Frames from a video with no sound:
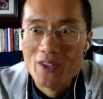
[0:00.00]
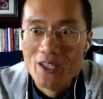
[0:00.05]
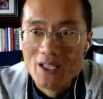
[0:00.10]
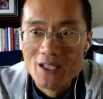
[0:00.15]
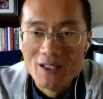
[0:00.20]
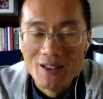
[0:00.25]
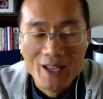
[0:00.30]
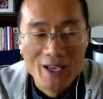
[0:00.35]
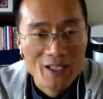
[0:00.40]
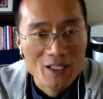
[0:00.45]

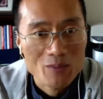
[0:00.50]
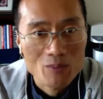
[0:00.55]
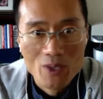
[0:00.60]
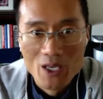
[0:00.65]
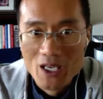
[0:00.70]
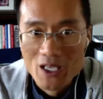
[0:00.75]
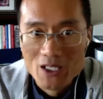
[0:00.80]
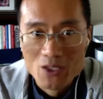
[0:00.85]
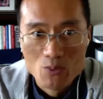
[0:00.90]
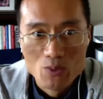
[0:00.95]
the landing
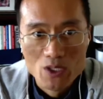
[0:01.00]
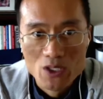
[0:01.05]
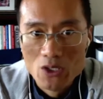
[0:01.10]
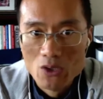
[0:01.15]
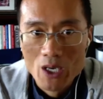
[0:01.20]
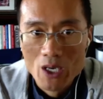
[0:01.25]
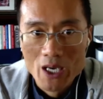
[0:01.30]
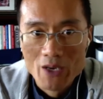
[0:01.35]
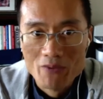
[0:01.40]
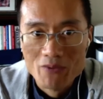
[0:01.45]
page. We need
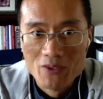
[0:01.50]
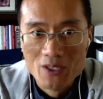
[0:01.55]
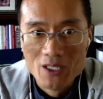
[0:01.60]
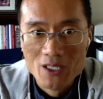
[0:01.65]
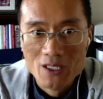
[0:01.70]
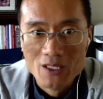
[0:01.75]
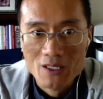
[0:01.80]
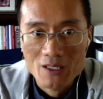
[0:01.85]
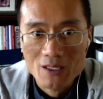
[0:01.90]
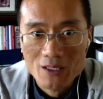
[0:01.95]
to have
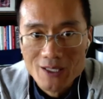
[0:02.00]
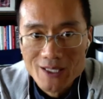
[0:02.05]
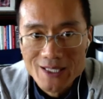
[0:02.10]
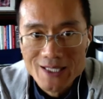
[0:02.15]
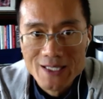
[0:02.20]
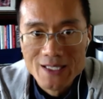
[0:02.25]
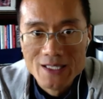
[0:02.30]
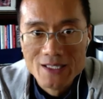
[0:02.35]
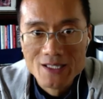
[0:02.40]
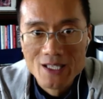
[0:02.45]
the
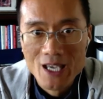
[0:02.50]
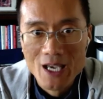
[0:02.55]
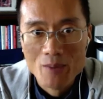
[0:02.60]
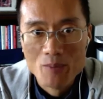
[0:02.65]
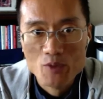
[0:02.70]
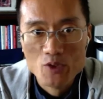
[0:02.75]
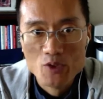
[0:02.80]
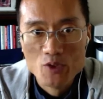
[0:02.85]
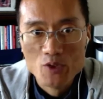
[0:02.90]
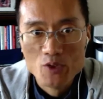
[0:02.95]
leads
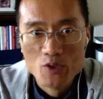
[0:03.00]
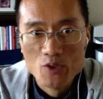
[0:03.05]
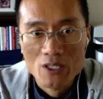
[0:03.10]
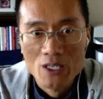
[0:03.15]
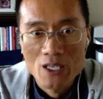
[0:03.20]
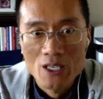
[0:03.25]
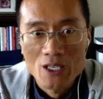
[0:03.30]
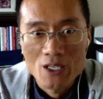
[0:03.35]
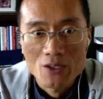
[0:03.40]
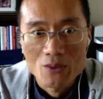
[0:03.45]
captured.
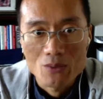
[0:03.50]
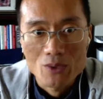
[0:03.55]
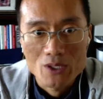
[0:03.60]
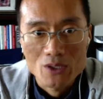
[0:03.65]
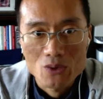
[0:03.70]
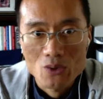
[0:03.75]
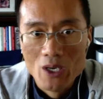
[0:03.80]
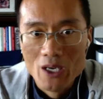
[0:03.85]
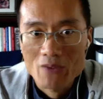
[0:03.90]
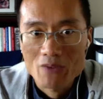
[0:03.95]
We
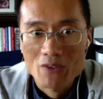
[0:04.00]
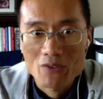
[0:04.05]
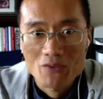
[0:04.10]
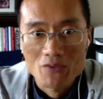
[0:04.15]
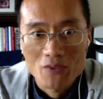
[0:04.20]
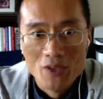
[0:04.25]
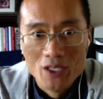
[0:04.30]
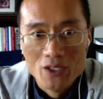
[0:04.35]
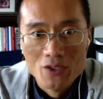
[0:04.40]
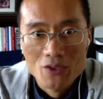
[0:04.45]
need to have the
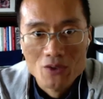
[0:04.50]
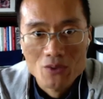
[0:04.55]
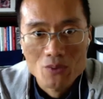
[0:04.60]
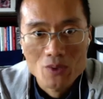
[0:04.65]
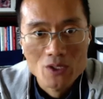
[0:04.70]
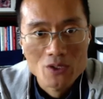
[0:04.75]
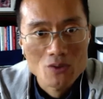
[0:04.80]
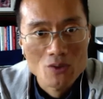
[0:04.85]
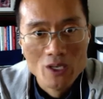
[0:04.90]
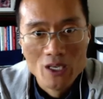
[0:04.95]
funnel.
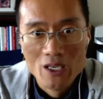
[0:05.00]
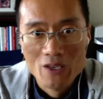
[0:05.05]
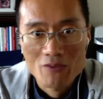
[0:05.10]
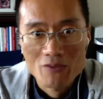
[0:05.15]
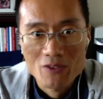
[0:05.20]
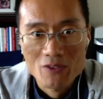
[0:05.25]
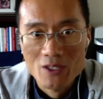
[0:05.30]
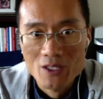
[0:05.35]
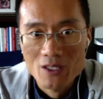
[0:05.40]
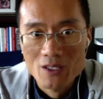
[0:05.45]
We need to
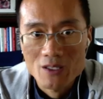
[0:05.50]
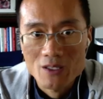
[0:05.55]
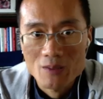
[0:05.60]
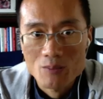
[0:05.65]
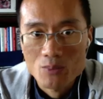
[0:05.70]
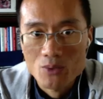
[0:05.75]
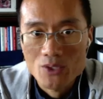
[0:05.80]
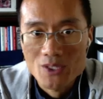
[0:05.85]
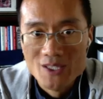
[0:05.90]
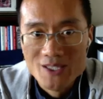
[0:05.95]
have the
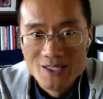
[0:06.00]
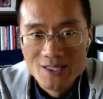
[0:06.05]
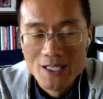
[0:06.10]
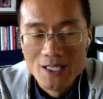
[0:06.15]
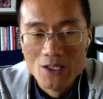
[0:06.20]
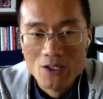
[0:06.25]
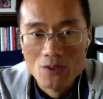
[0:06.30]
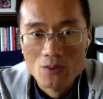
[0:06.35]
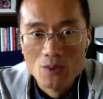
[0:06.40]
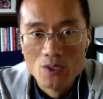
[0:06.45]

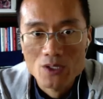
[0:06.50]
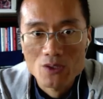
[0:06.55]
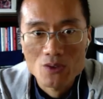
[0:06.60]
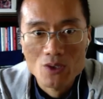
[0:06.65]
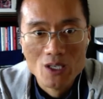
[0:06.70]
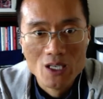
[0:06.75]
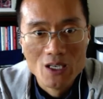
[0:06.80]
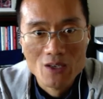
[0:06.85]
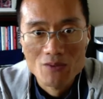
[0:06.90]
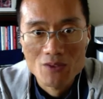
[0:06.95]
pre-sale. We need to
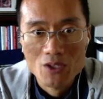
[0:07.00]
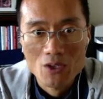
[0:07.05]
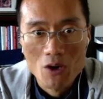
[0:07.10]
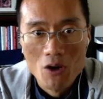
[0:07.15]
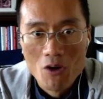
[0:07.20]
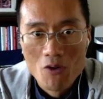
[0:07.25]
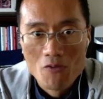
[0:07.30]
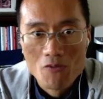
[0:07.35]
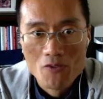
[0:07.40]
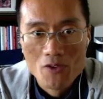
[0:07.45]
have the
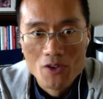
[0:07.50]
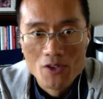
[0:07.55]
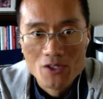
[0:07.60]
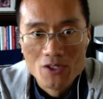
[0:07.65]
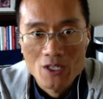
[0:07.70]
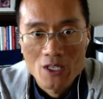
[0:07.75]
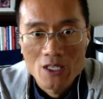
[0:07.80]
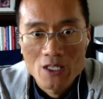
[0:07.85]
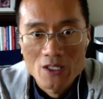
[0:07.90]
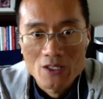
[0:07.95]

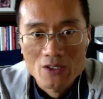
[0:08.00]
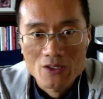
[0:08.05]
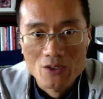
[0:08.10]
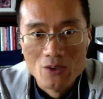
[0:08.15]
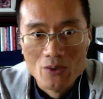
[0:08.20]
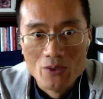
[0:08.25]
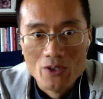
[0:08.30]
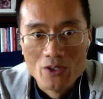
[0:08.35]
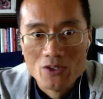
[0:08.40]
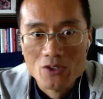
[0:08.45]
offers.
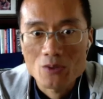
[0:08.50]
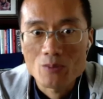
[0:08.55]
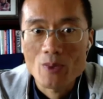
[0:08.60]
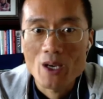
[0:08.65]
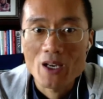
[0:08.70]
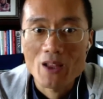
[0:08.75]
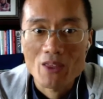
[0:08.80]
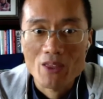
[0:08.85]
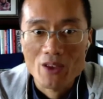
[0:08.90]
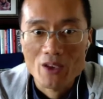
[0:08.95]
So there's so
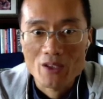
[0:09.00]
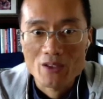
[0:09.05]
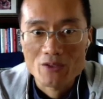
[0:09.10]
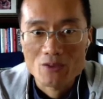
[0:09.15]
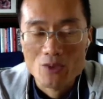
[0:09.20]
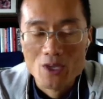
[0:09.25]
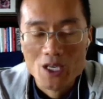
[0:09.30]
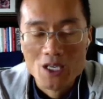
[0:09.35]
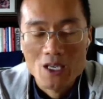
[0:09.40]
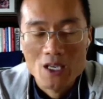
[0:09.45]
many things,
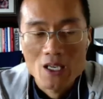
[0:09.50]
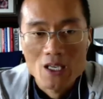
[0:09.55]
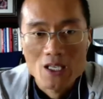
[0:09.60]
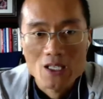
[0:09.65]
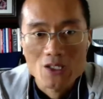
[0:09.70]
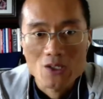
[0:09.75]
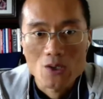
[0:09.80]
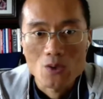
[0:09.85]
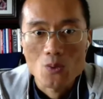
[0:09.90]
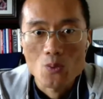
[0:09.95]
right?
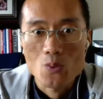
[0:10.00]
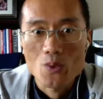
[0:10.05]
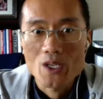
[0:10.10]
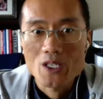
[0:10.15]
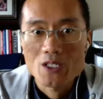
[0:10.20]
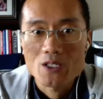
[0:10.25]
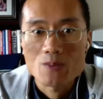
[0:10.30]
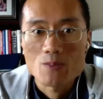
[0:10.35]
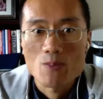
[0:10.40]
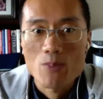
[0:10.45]
So
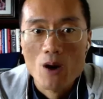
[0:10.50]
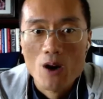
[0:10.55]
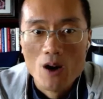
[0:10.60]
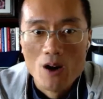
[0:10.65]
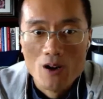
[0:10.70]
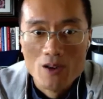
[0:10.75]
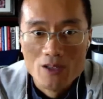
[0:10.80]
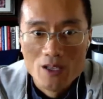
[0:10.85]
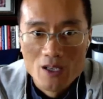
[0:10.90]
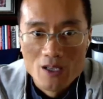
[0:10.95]
which
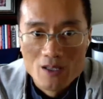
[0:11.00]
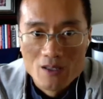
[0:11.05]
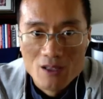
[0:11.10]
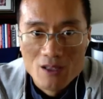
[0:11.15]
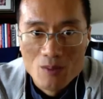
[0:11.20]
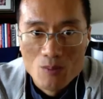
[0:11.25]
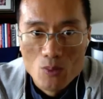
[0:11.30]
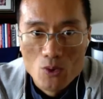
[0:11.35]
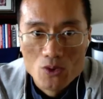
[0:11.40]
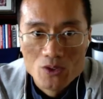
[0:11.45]
part is
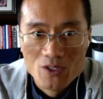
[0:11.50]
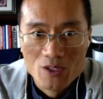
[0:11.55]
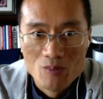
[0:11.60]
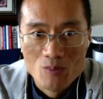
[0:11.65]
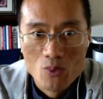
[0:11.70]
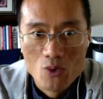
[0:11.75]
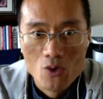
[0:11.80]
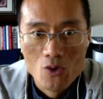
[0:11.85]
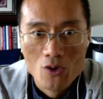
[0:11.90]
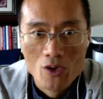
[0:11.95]
the most
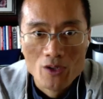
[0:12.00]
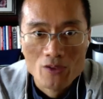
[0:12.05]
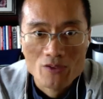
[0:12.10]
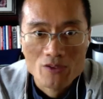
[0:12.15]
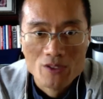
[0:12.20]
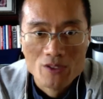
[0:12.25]
important?